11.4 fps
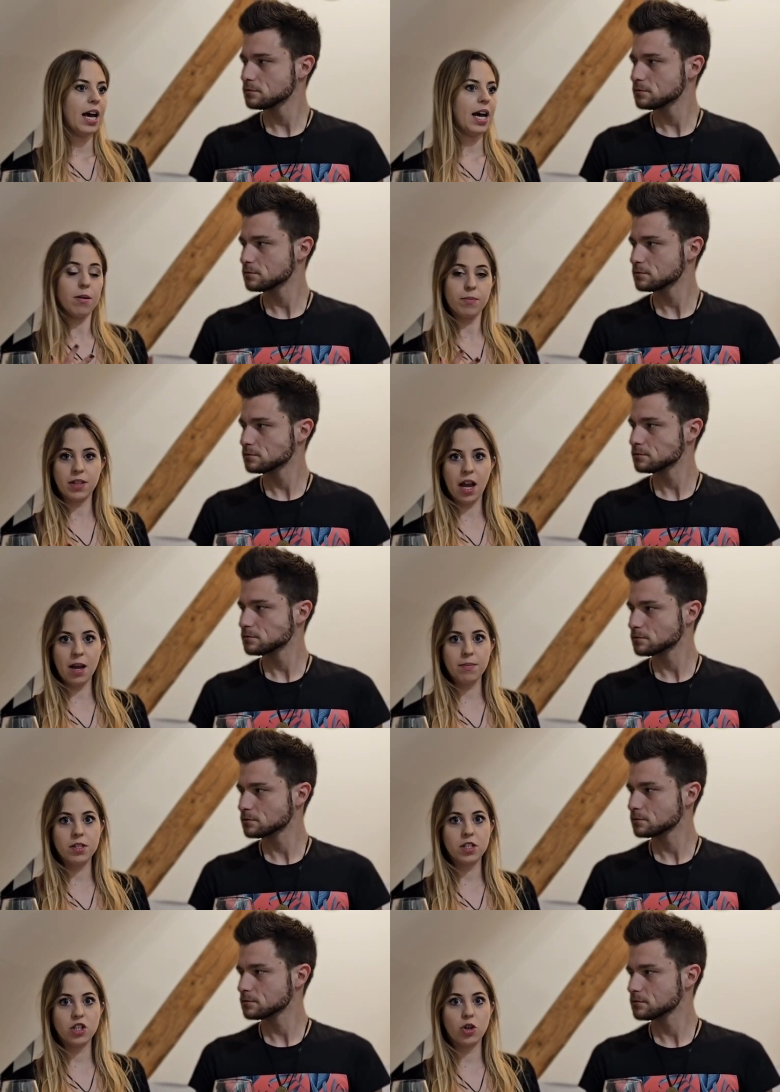
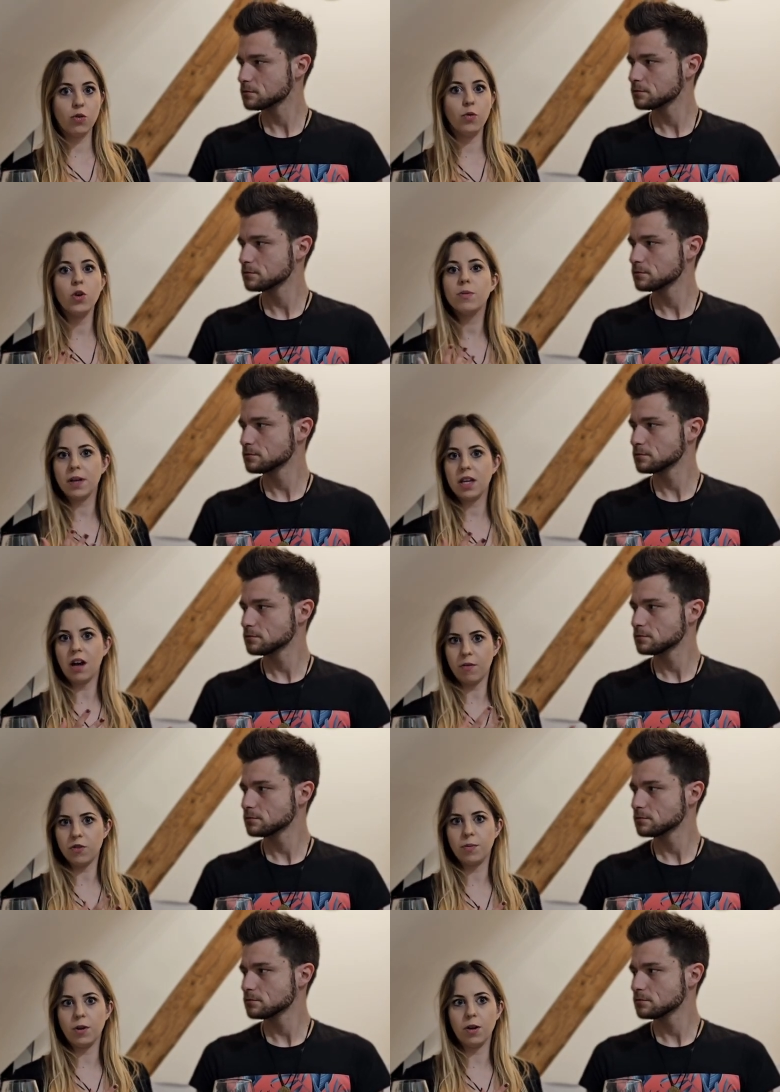Speaker 1: Sometimes you would be
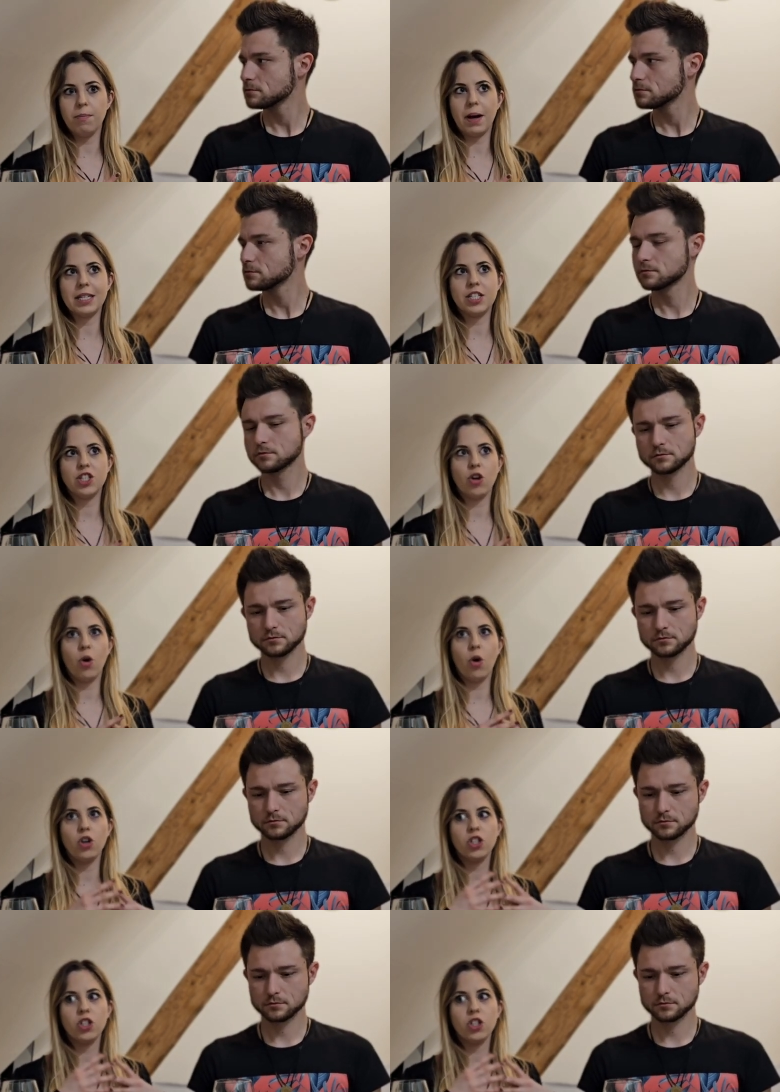comfortable, but your